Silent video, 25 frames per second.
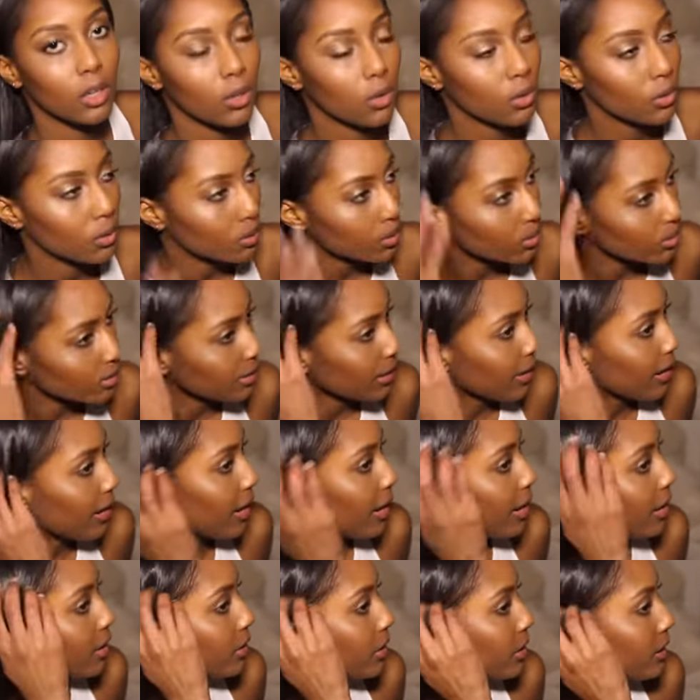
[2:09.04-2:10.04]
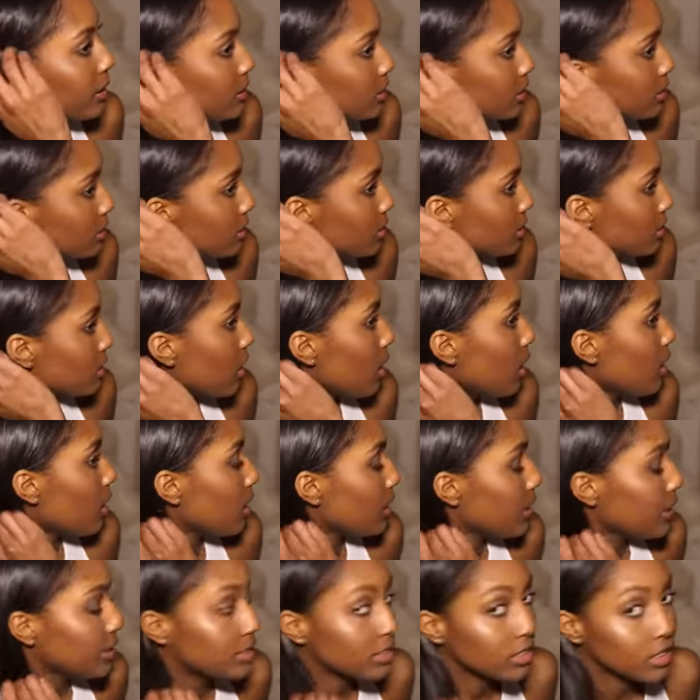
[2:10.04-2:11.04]
So the hair
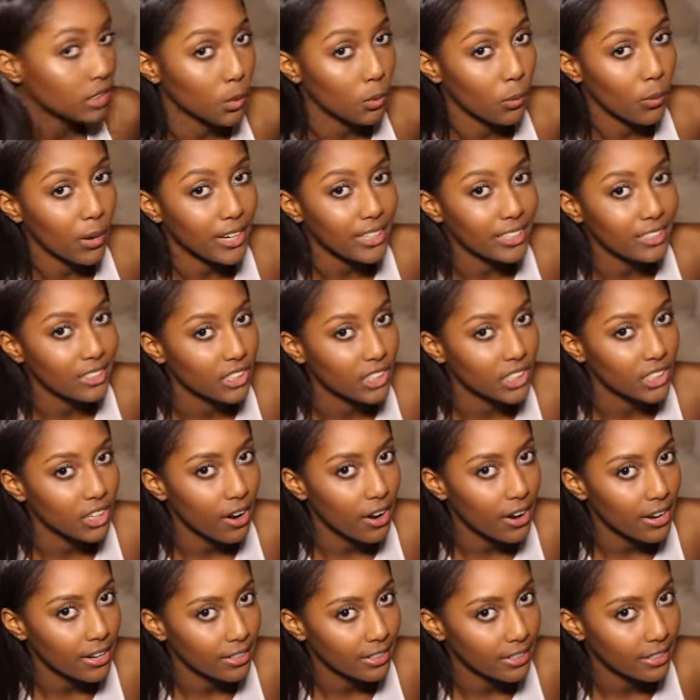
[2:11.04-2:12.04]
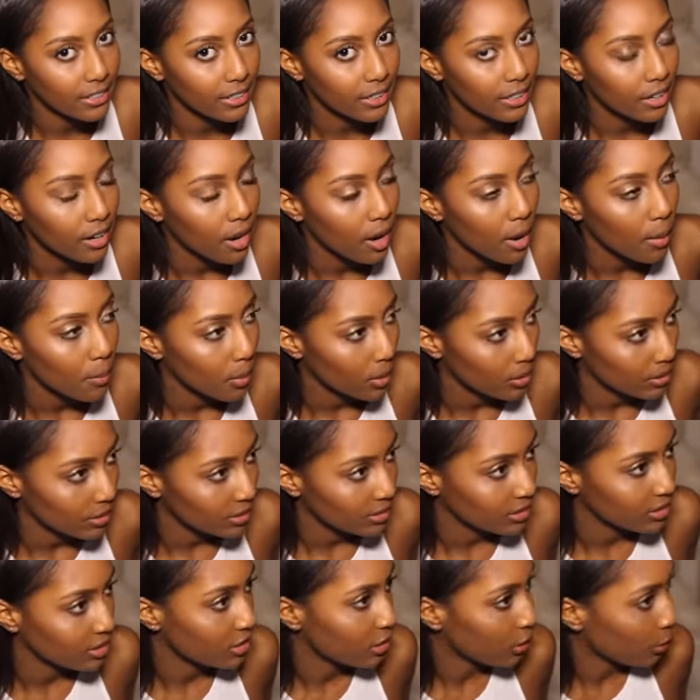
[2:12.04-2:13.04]
is—it's quite shiny.
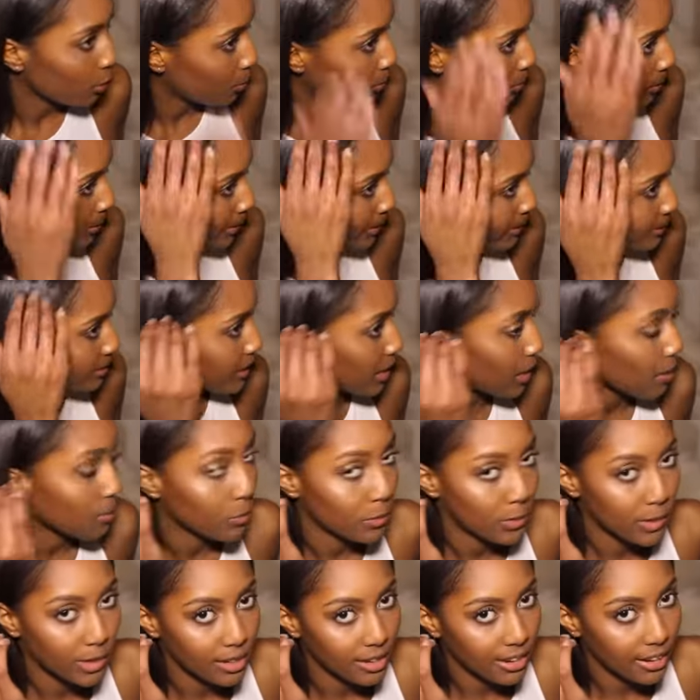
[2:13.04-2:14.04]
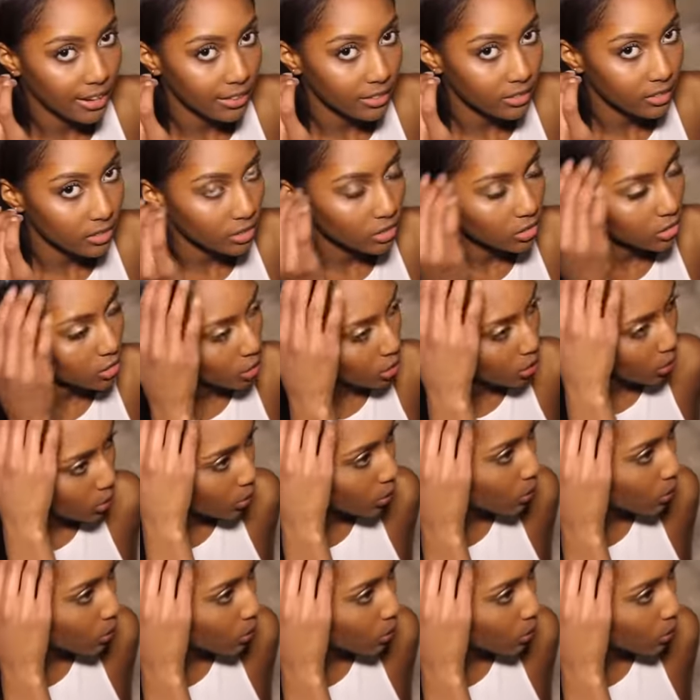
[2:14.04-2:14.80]
But it still blends. I'm relaxed,